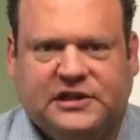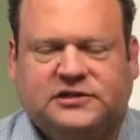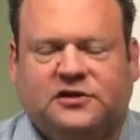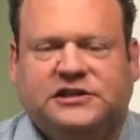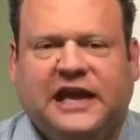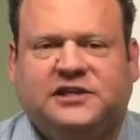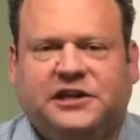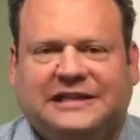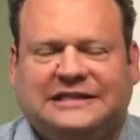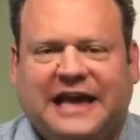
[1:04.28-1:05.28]
Association
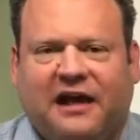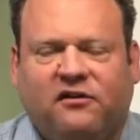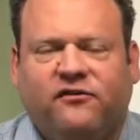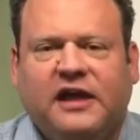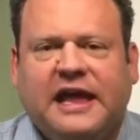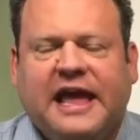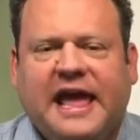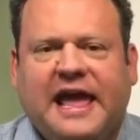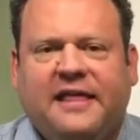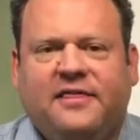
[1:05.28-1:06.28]
itself,
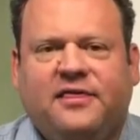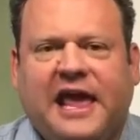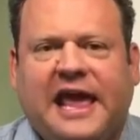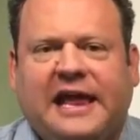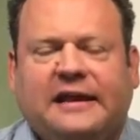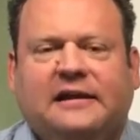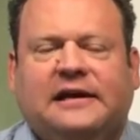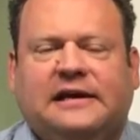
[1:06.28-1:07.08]
and then